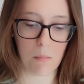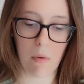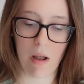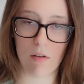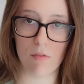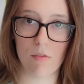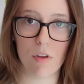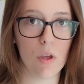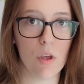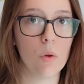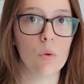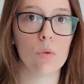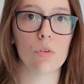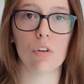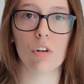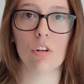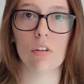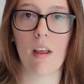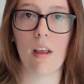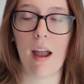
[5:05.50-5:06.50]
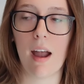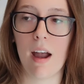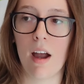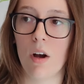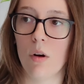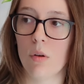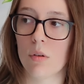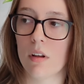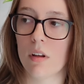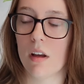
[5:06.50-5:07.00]
My views are
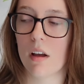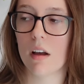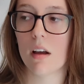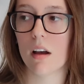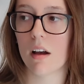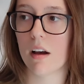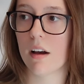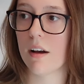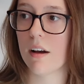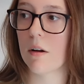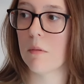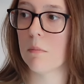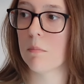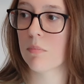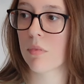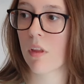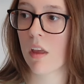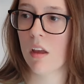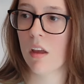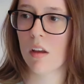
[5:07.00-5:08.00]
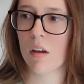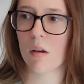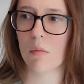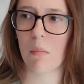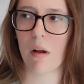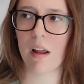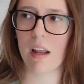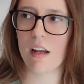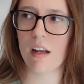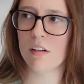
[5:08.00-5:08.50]
down. My
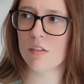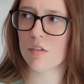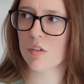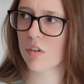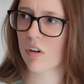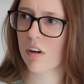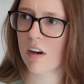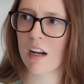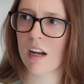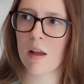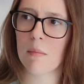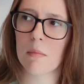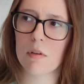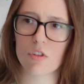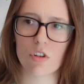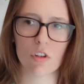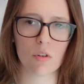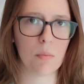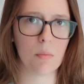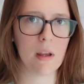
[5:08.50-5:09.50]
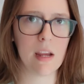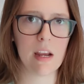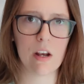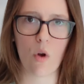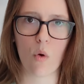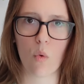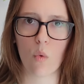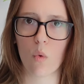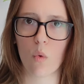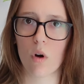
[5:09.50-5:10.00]
Instagram is just being
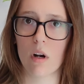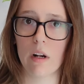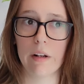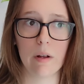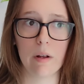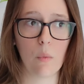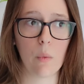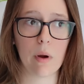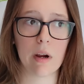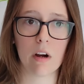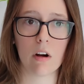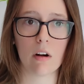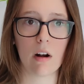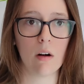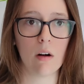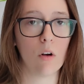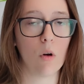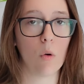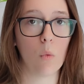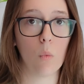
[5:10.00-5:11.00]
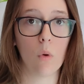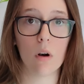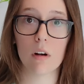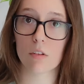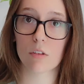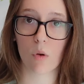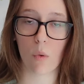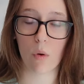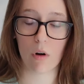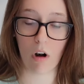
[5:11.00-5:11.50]
really weird. I don't know what
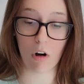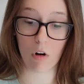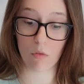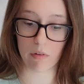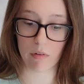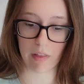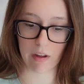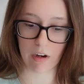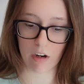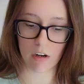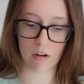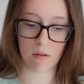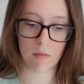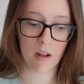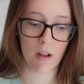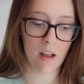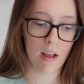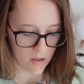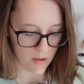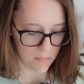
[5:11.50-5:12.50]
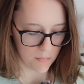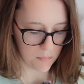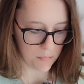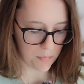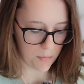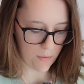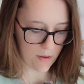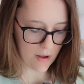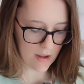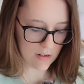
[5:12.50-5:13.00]
is going on over there,
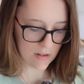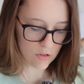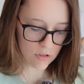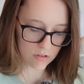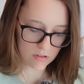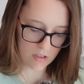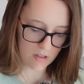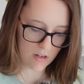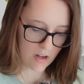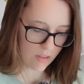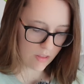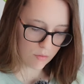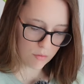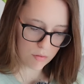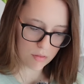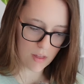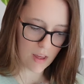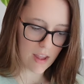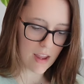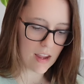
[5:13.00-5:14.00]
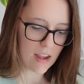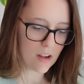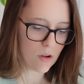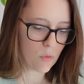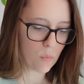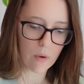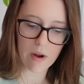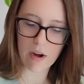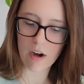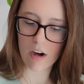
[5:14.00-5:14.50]
but it's just another
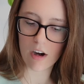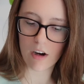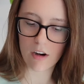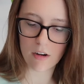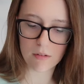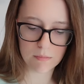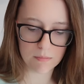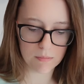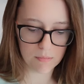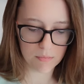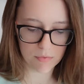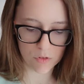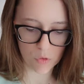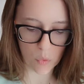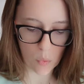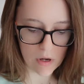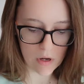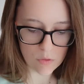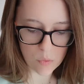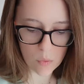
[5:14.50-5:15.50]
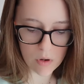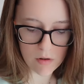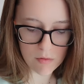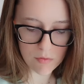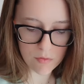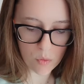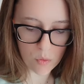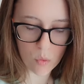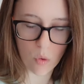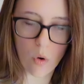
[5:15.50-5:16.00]
thing where
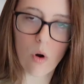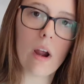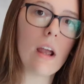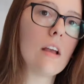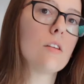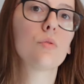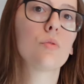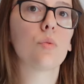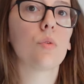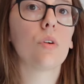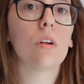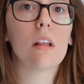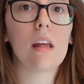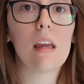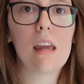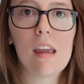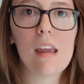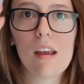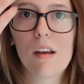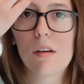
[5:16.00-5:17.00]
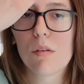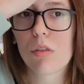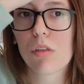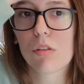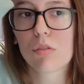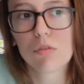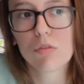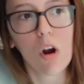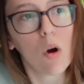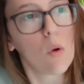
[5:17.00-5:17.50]
2024 is really
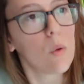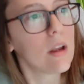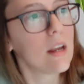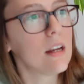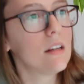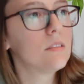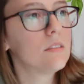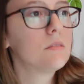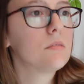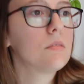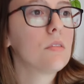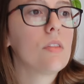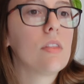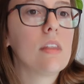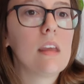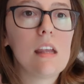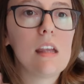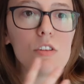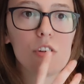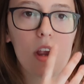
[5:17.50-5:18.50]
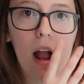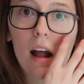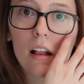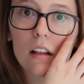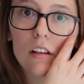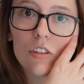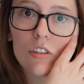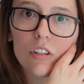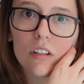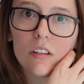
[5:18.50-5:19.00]
throwing the
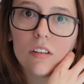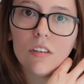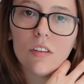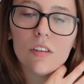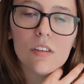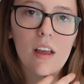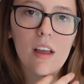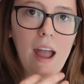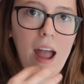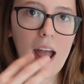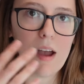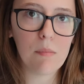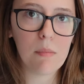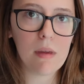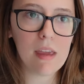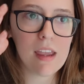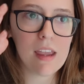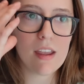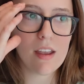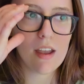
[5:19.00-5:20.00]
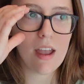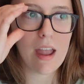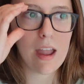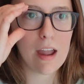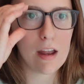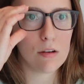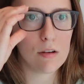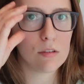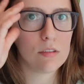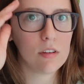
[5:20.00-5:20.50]
challenges at me
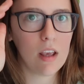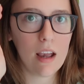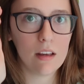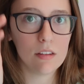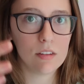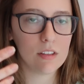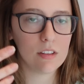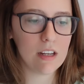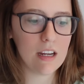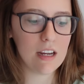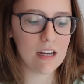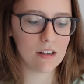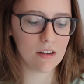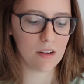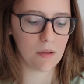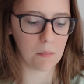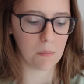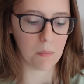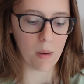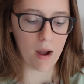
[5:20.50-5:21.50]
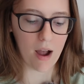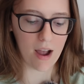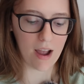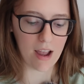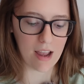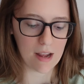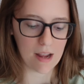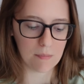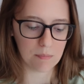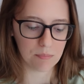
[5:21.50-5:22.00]
and testing
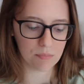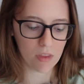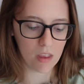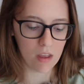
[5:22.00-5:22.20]
my